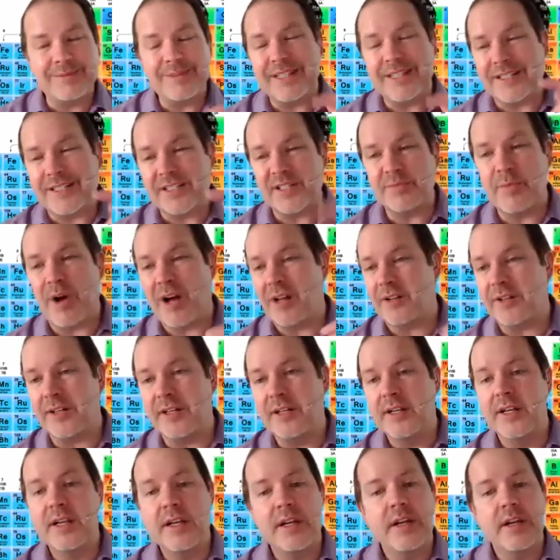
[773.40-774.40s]
something that's
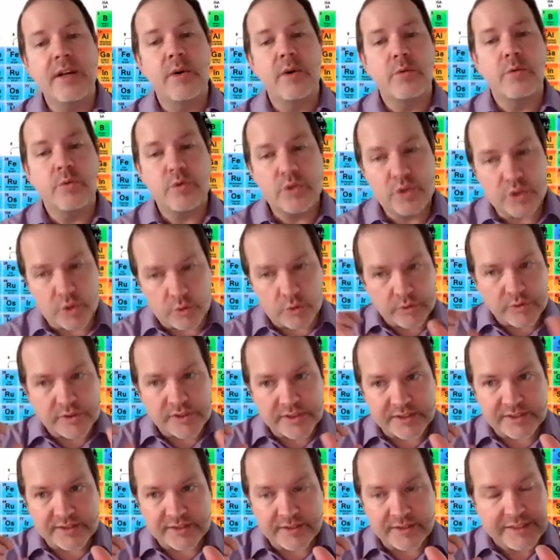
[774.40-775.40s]
smaller
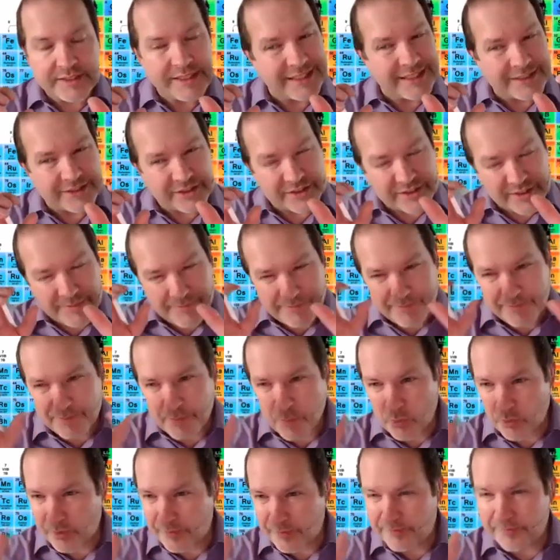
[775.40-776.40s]
is
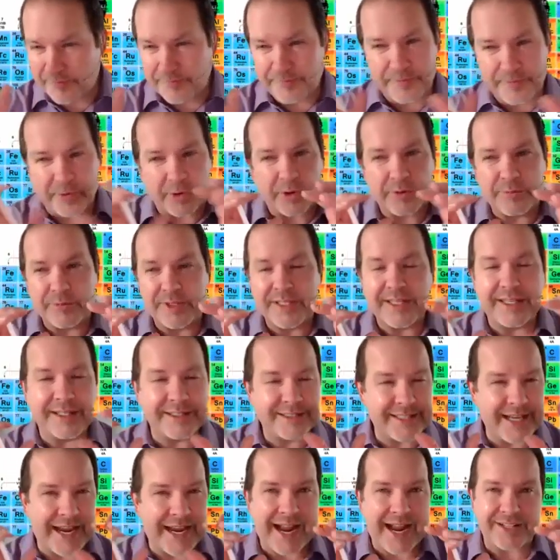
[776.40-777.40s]
more firmly
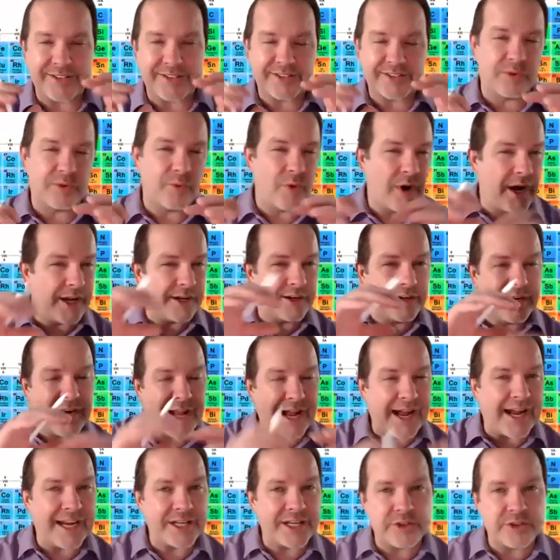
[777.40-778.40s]
attached to water
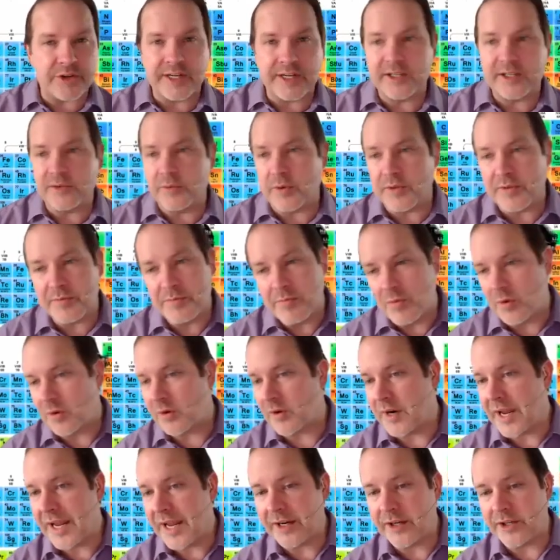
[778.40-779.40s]
and hydrated with
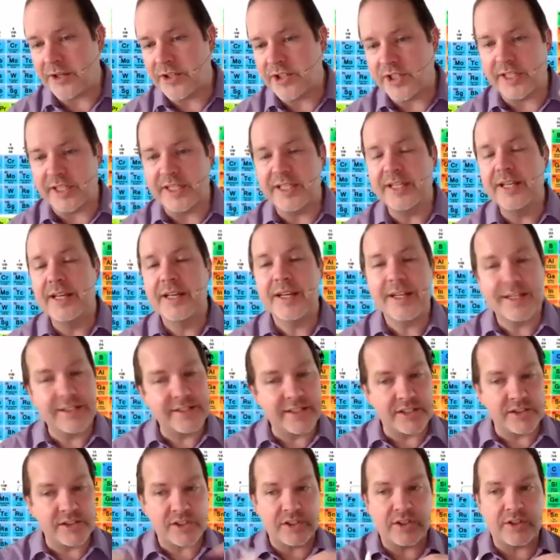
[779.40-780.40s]
more energy
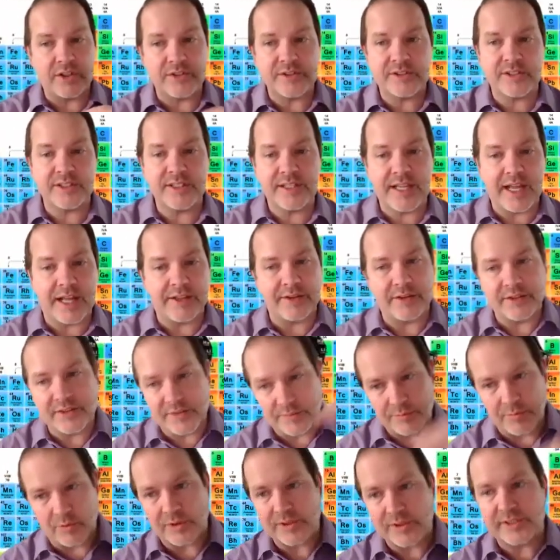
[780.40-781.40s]
as it's closer together,
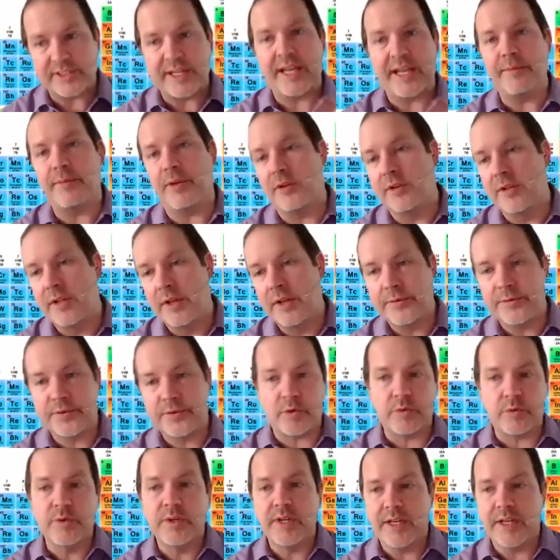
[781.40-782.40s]
it's more stable,
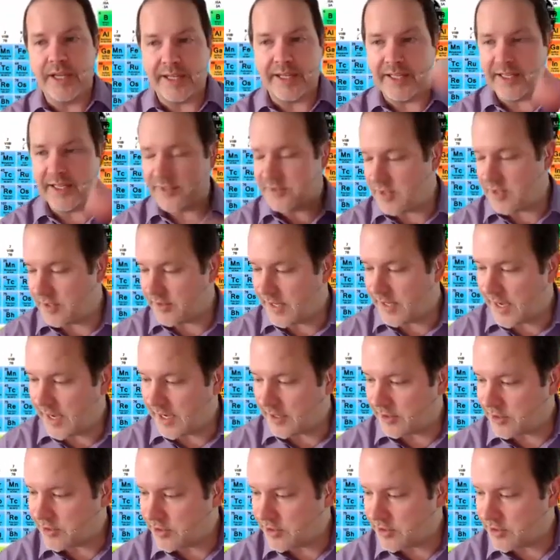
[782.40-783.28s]
it kicks all that